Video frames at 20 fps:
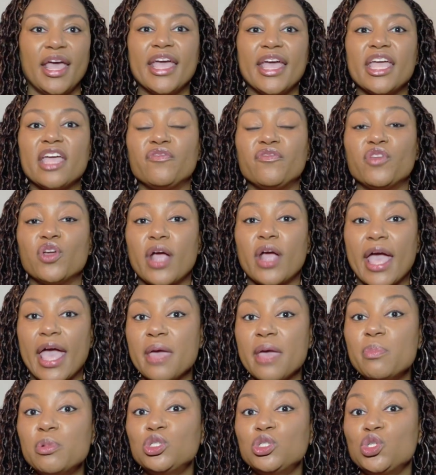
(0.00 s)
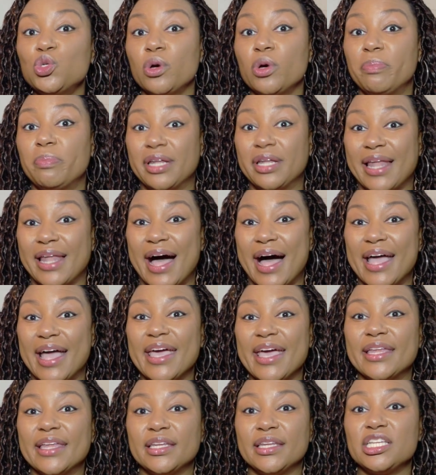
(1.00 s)
If you're able to apply
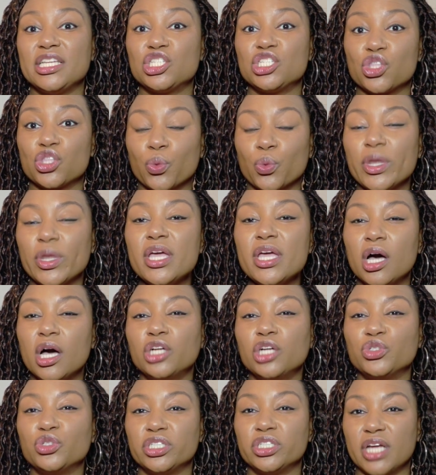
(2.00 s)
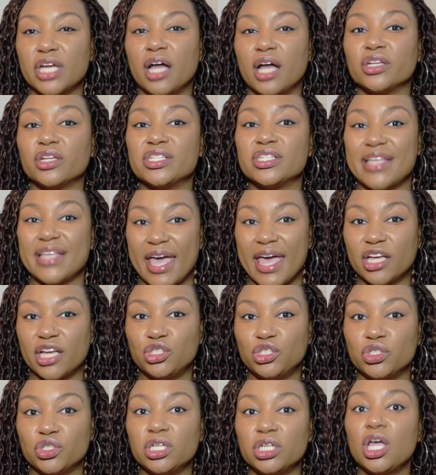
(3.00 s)
at least $300
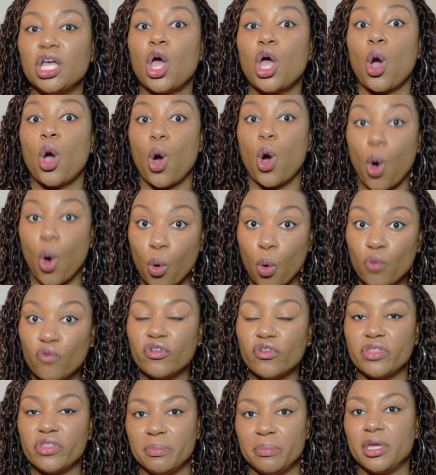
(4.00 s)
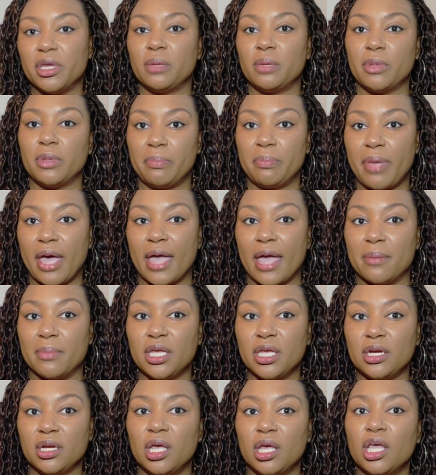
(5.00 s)
extra over the minimum
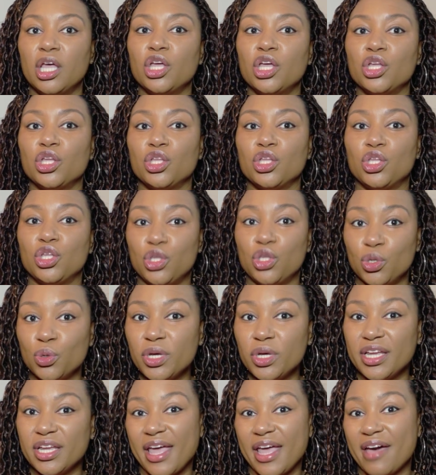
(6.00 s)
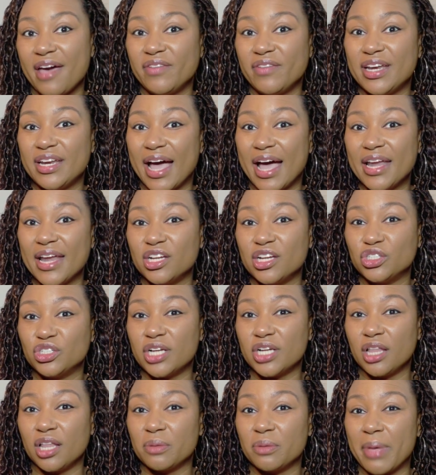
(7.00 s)
payment, you could have a
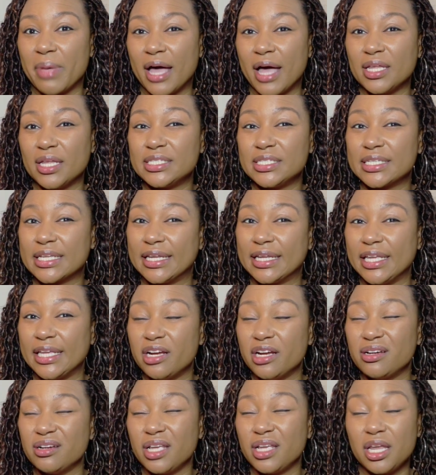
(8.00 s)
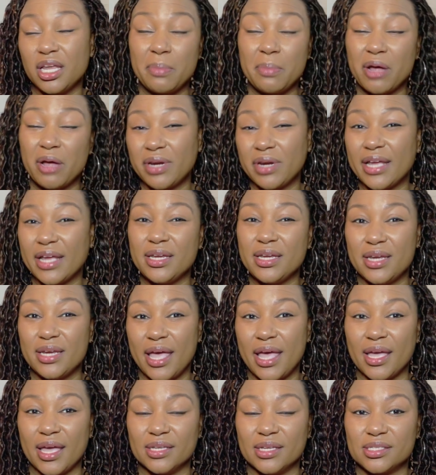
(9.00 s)
$900 balance cleared in about 90
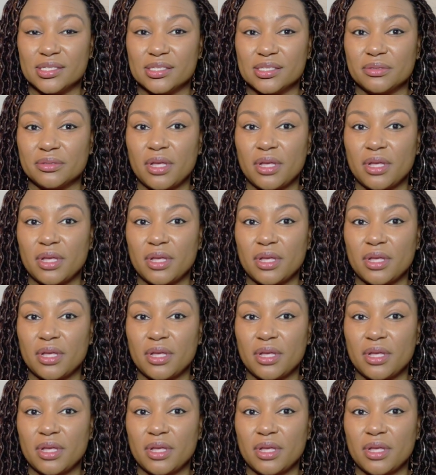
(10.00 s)
days.